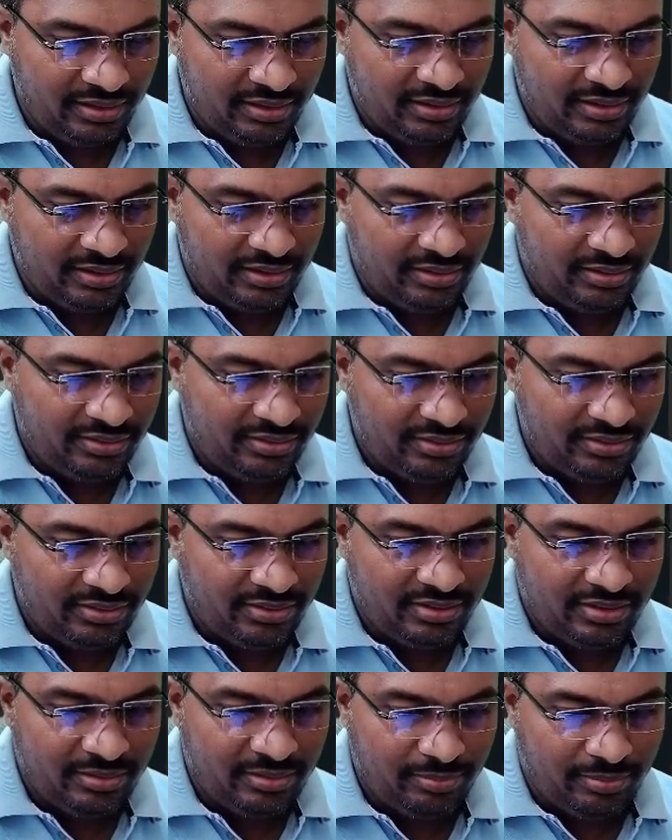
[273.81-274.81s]
It is
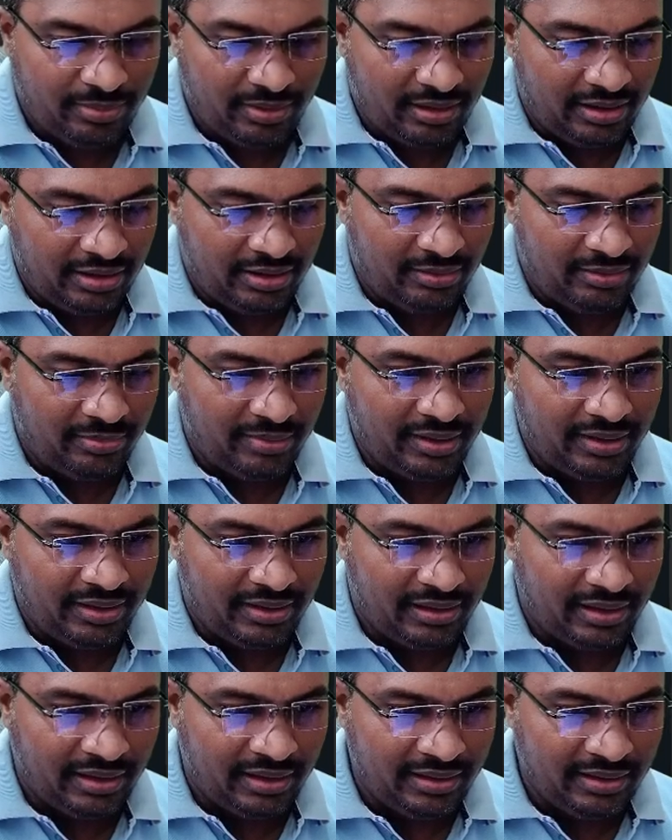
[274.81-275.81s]
department
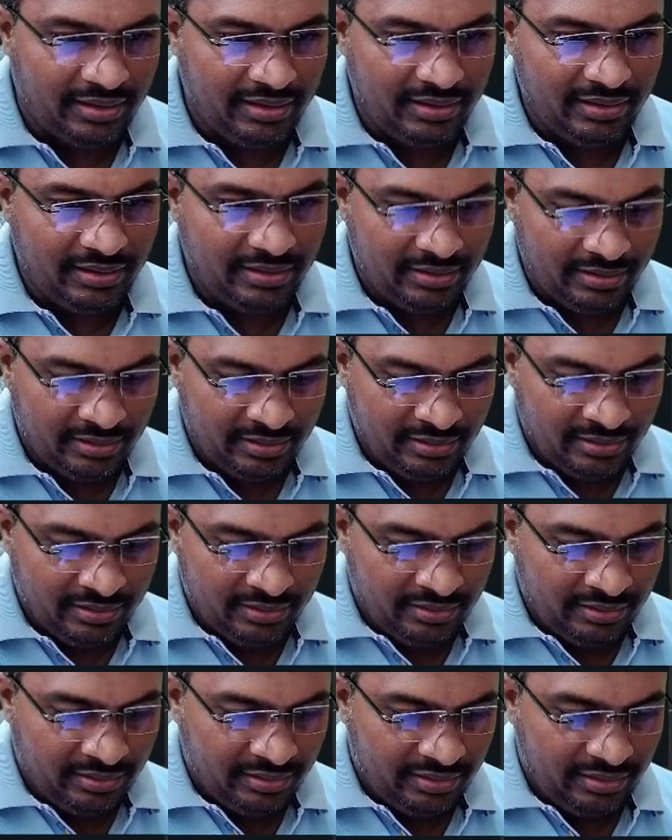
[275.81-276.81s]
ID,
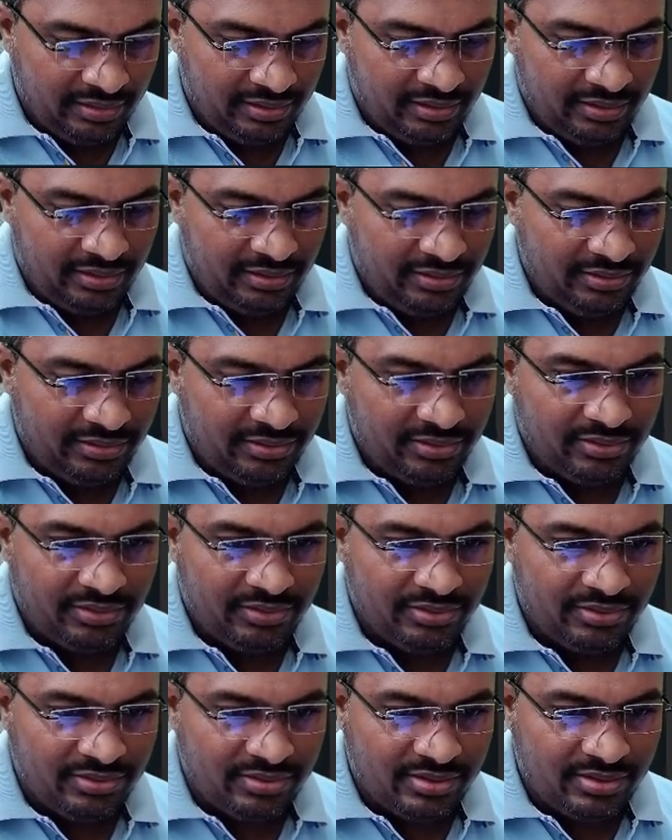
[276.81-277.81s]
it is
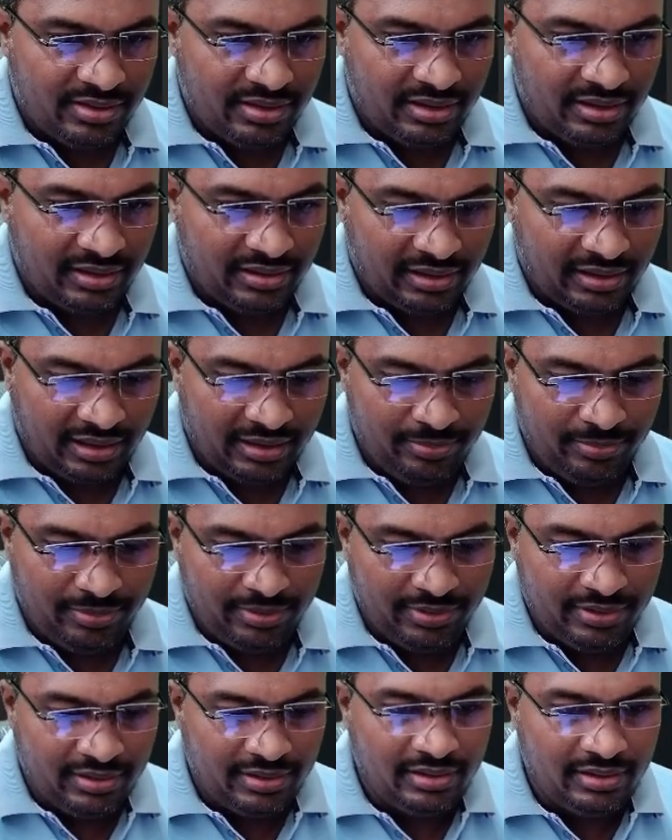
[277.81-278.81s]
string type,
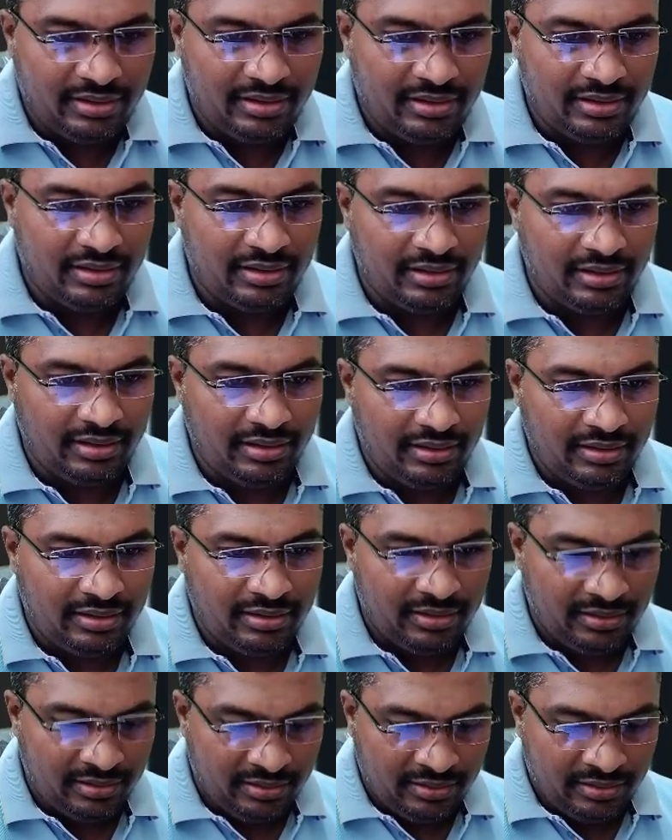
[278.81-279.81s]
right?
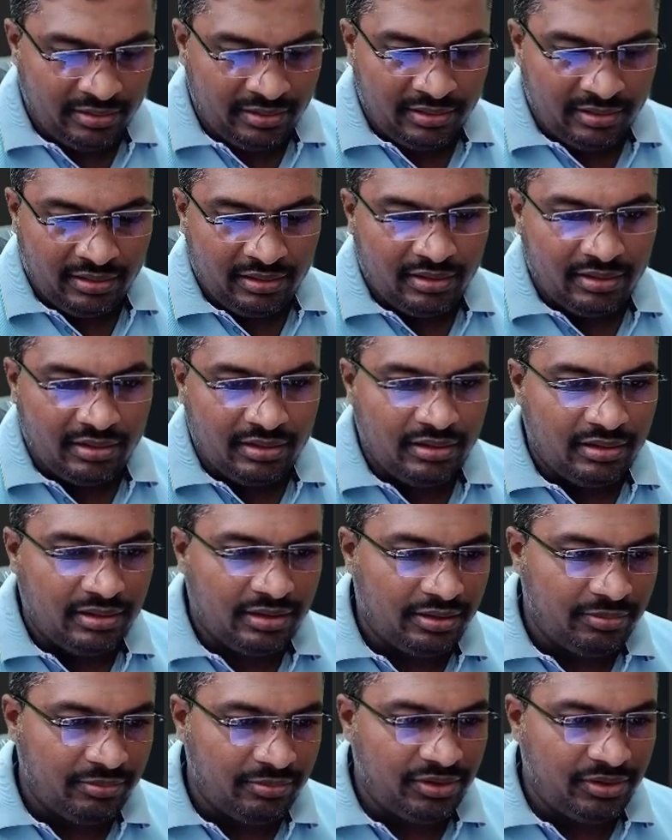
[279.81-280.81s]

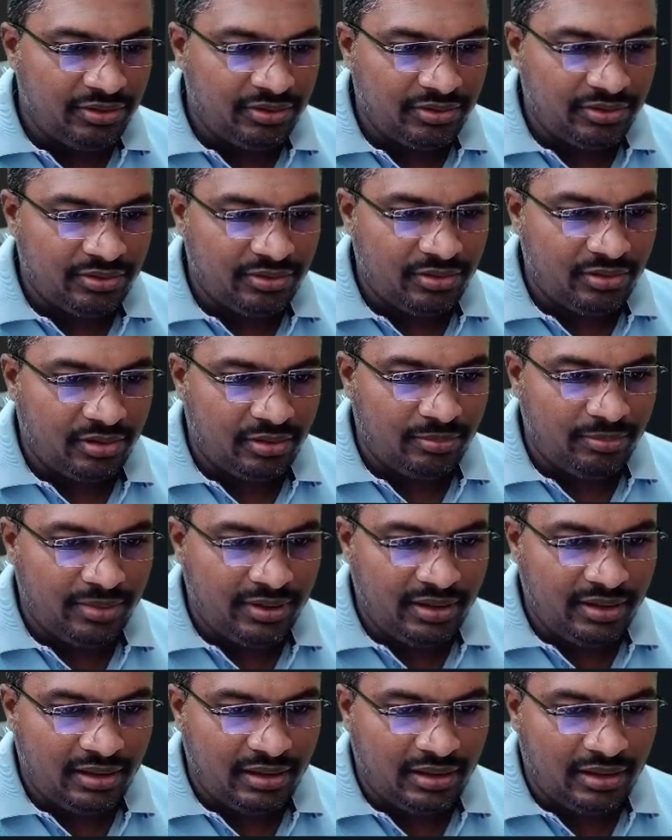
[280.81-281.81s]
Let me just
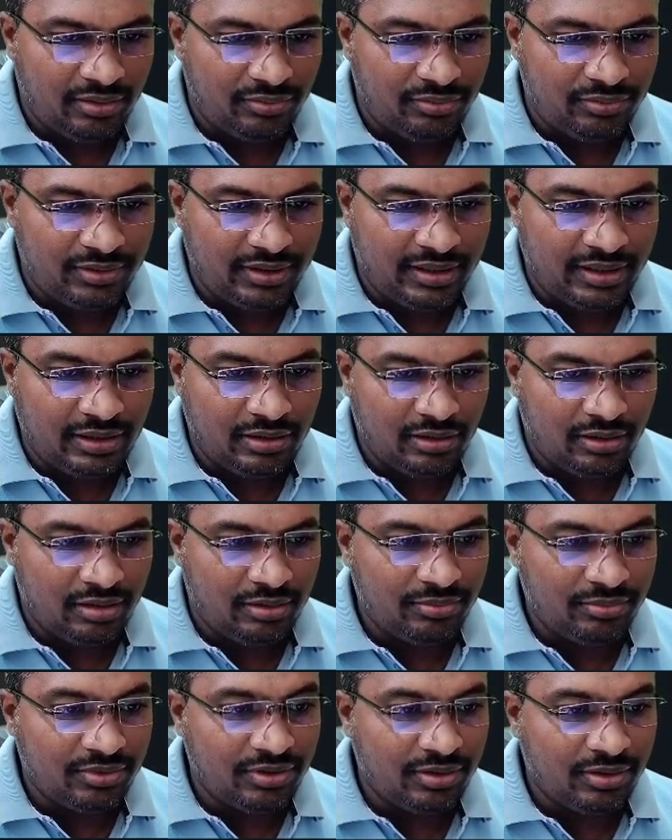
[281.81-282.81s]
copy. I have three
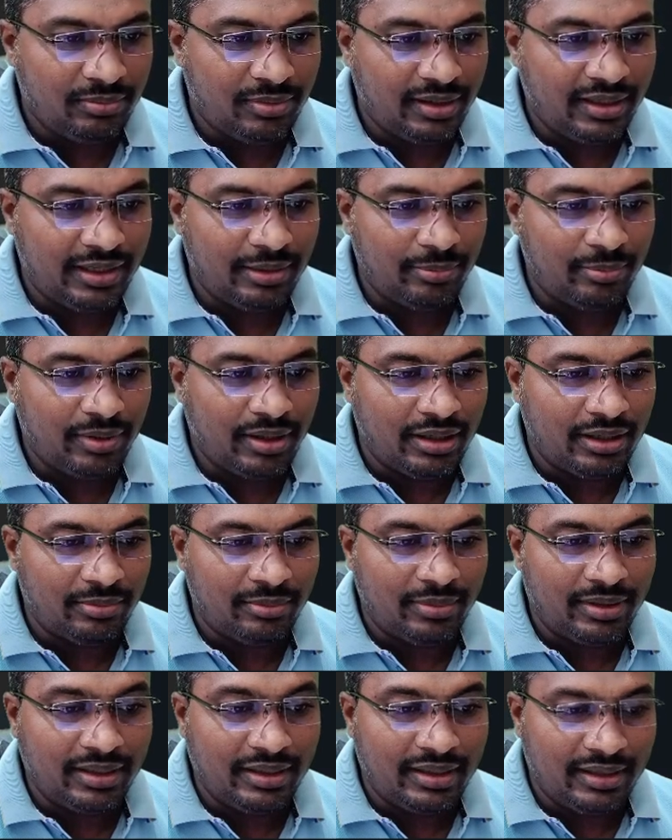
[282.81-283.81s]
columns in my
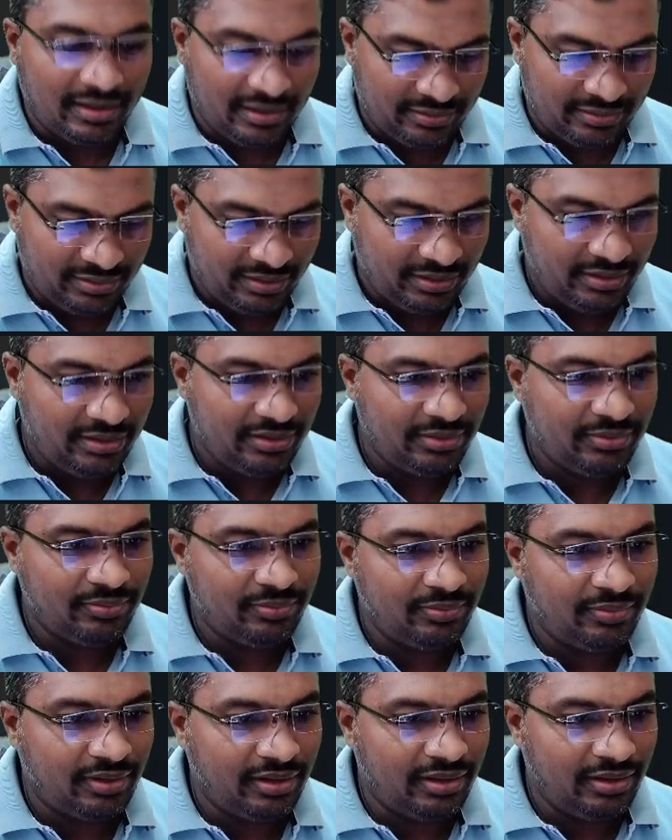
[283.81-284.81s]
department data set,
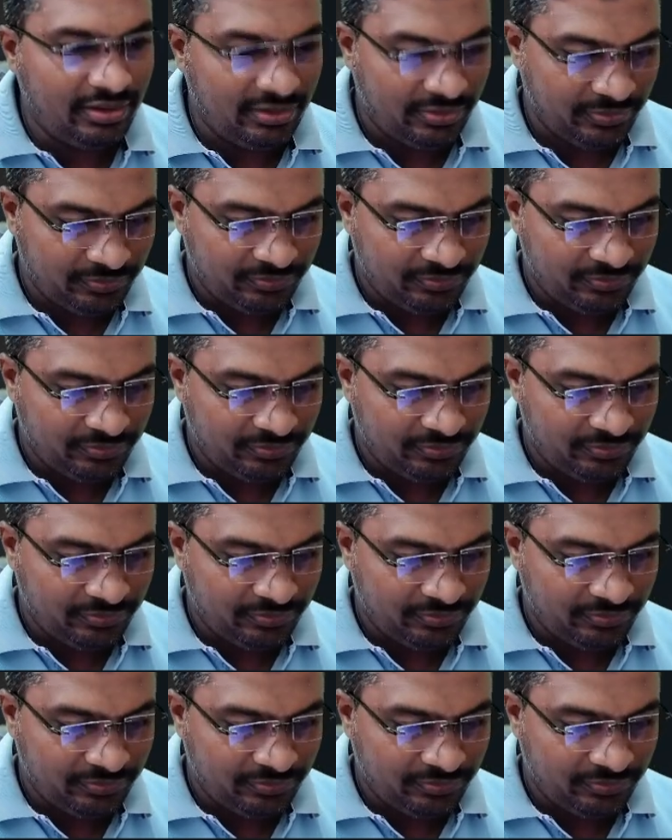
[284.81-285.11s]
right?